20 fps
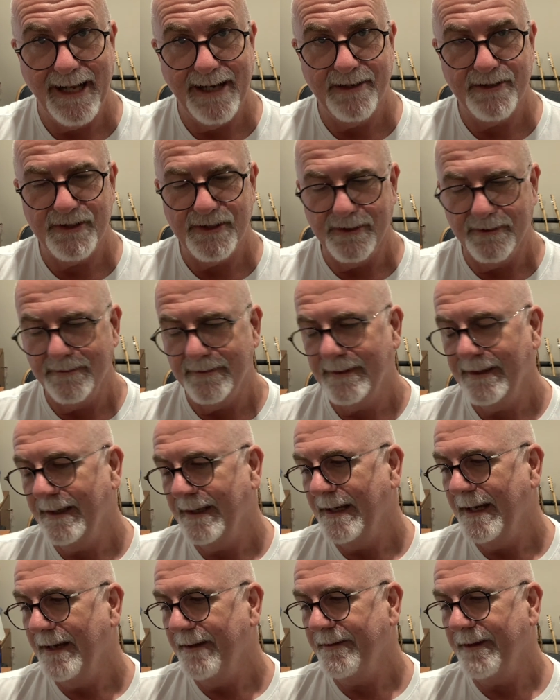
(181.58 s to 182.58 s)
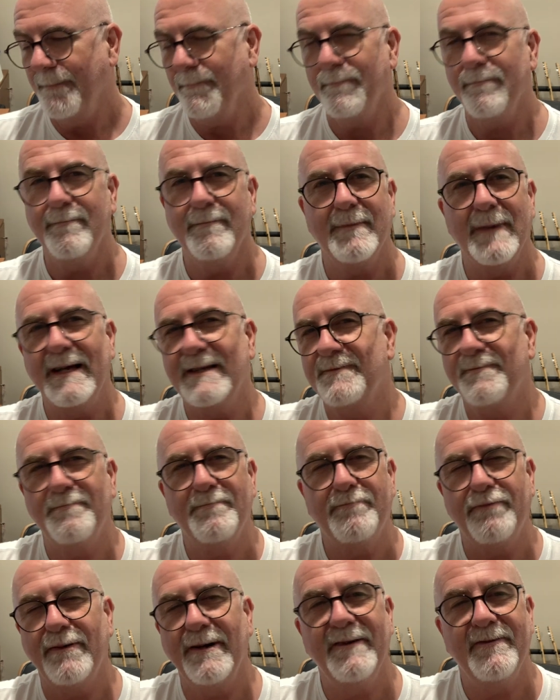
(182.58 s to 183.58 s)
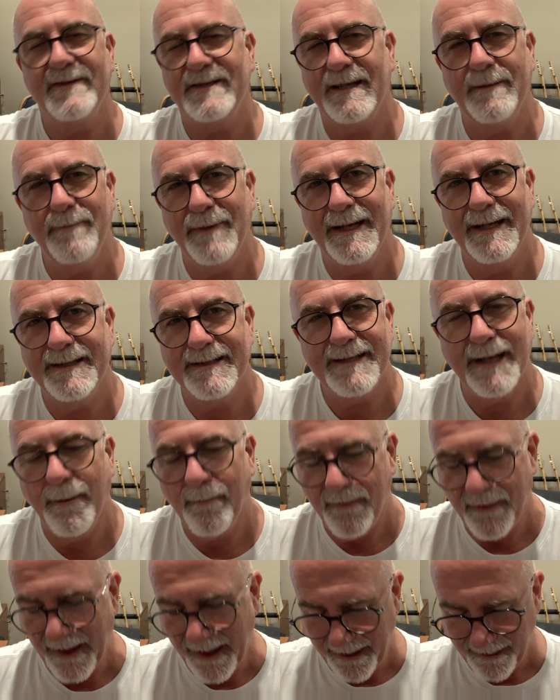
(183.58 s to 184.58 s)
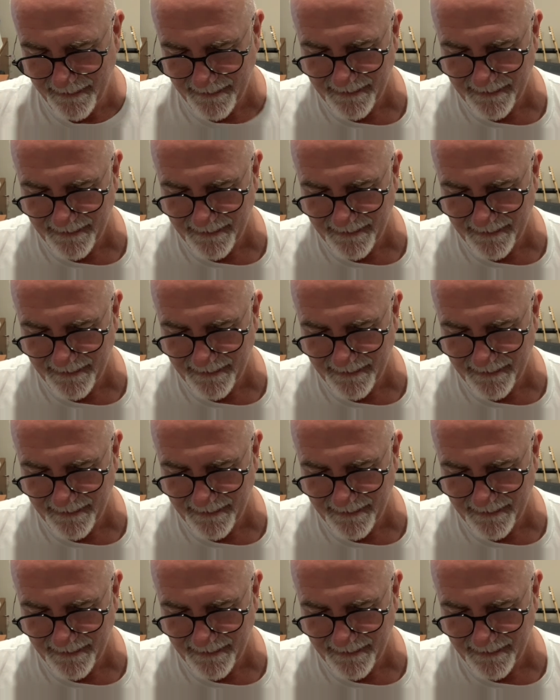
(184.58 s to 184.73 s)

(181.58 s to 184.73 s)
and Jill, that has previously been something.